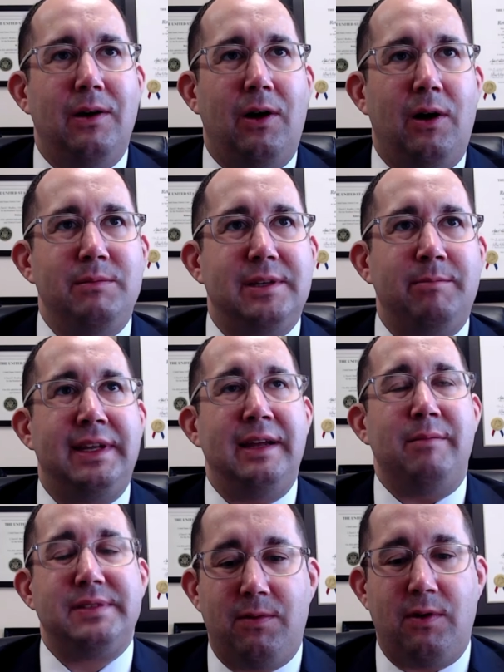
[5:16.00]
Some
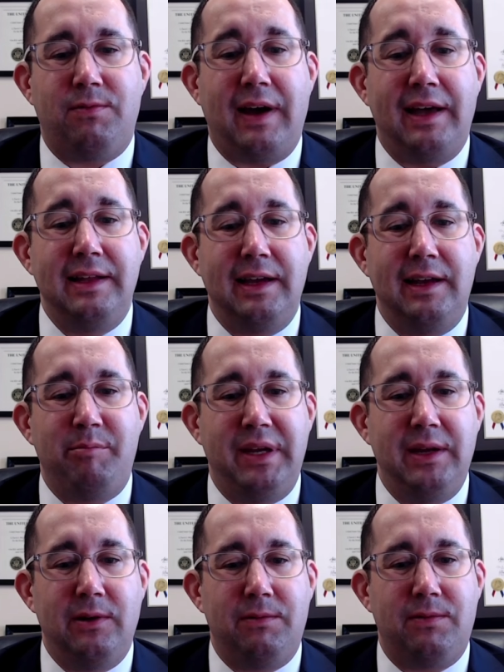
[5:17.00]
tips for filing an
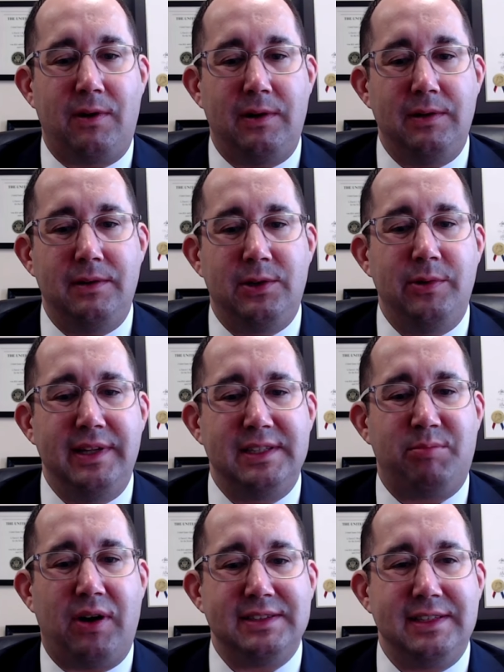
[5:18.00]
appeal, for doing this
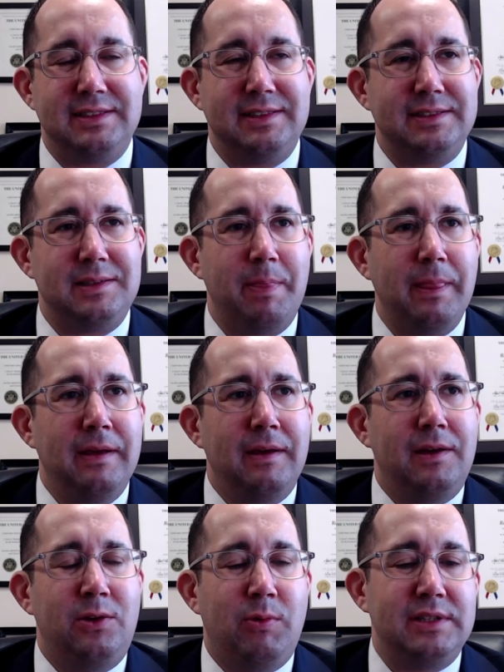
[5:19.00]
process, is
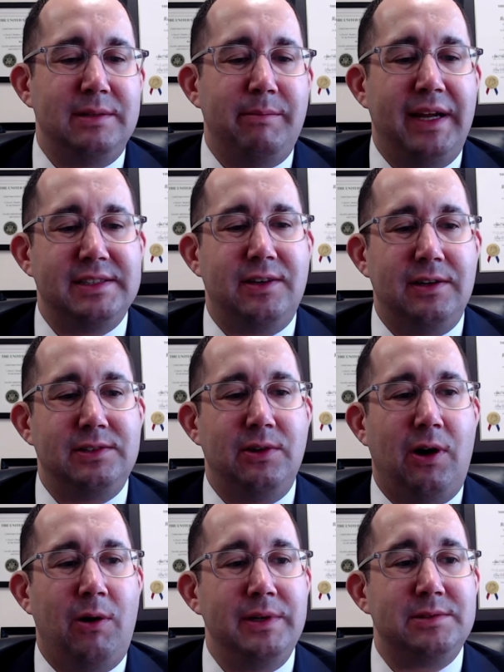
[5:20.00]
you want to make sure to
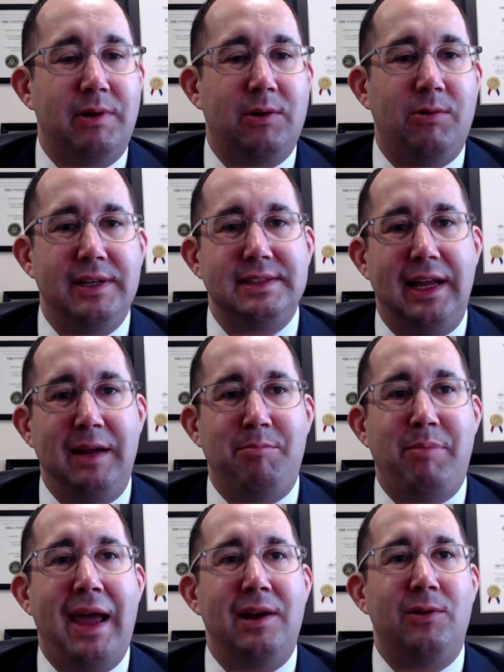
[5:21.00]
always request a
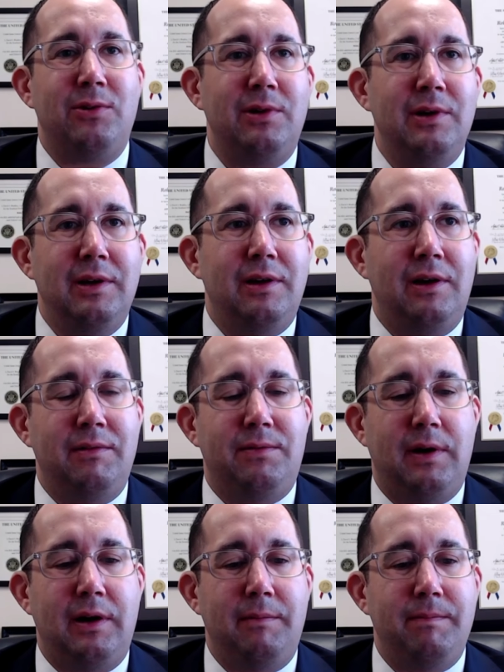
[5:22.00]
panel of
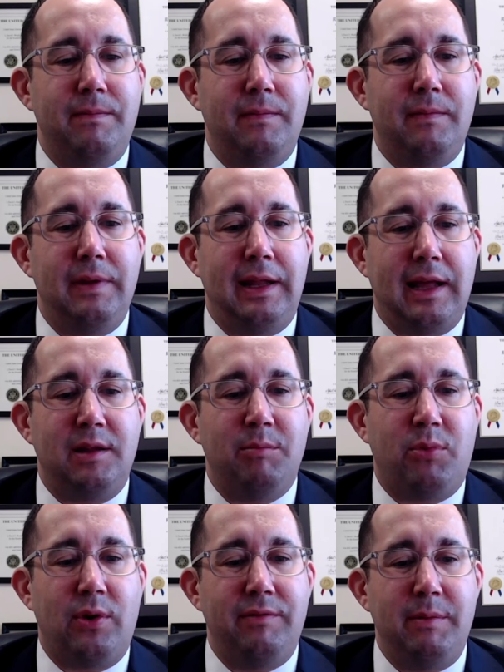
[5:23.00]
at the
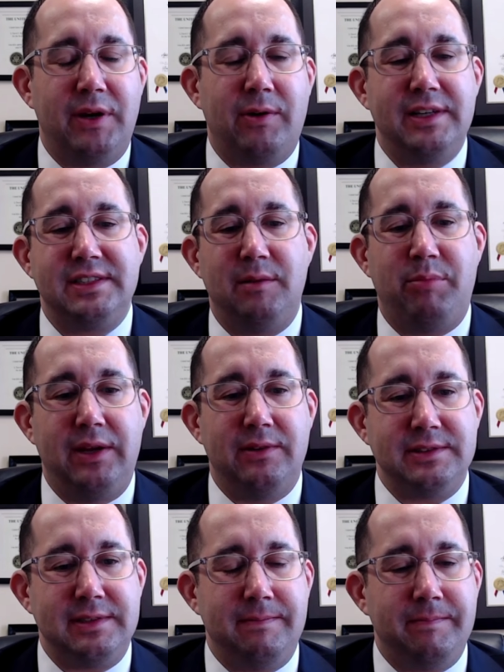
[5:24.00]
Board of Immigration Appeals.